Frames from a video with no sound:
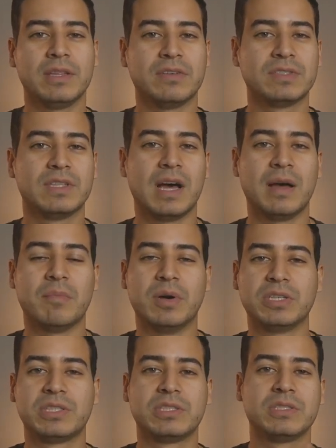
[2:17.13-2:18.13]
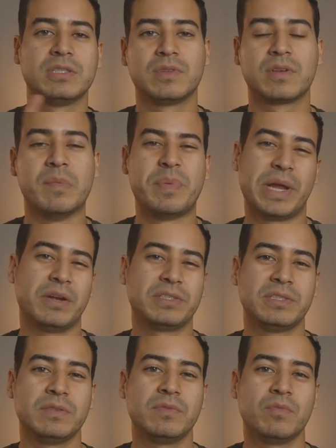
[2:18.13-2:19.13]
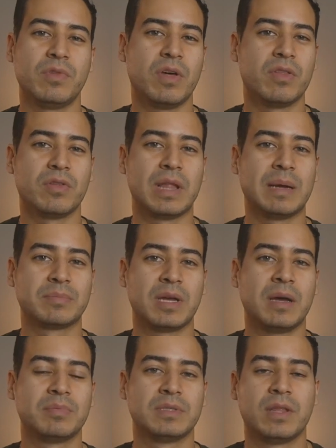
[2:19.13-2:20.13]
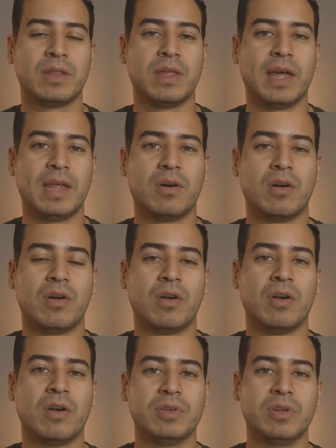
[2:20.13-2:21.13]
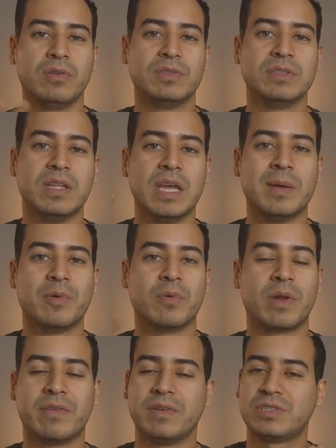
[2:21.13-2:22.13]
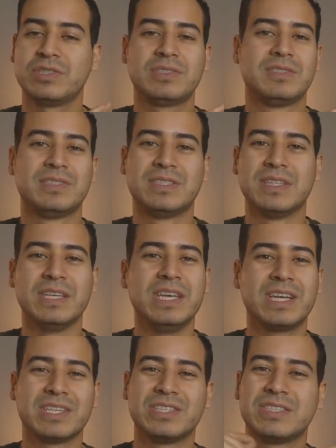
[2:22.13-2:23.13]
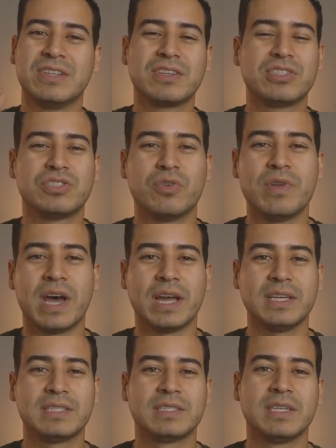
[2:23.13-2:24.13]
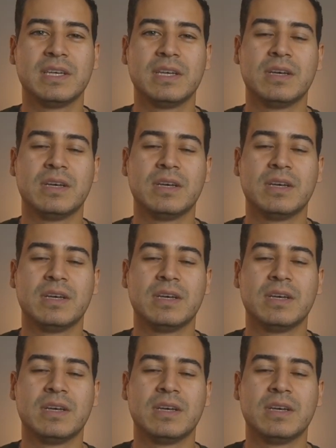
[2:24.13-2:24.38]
There's not much comparison with other laptops that are, you know, slim or whatever. It's just sleek. It just looks so nice.